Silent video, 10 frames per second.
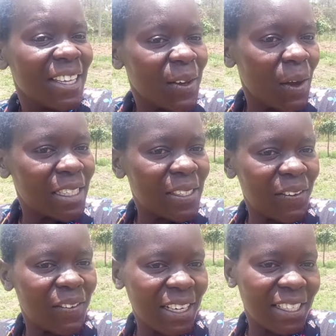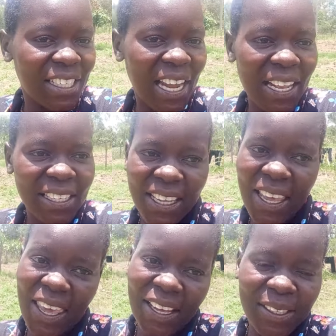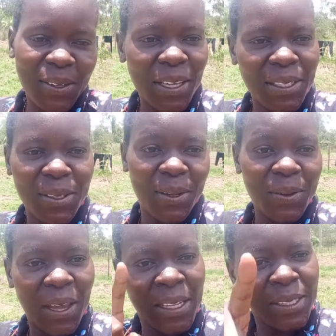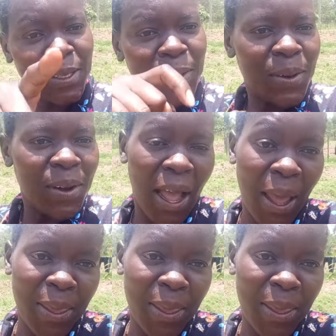god's favorite child here talking to you and so are